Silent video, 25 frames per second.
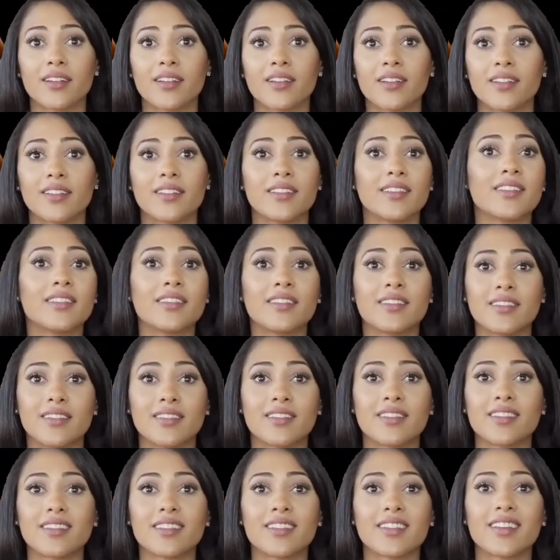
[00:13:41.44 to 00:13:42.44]
You can
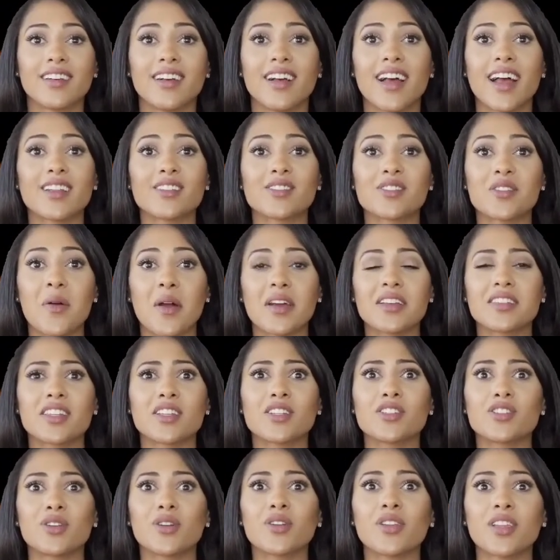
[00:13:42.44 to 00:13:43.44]
start off with the
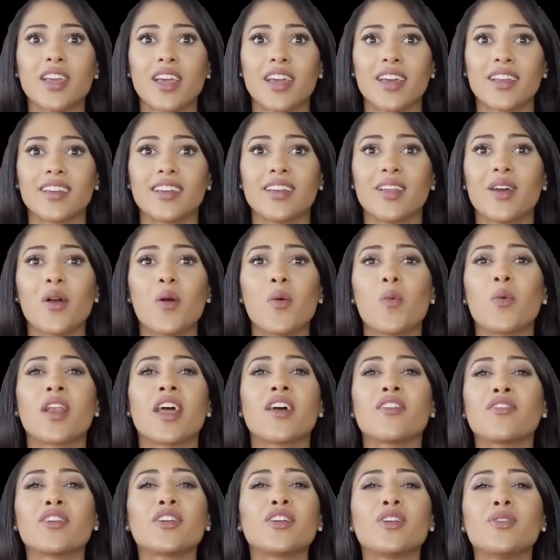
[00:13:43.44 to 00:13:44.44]
remedies you like and
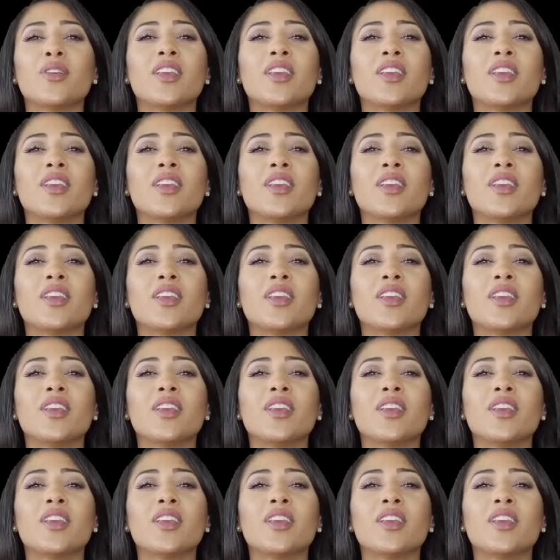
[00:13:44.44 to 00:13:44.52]
so on.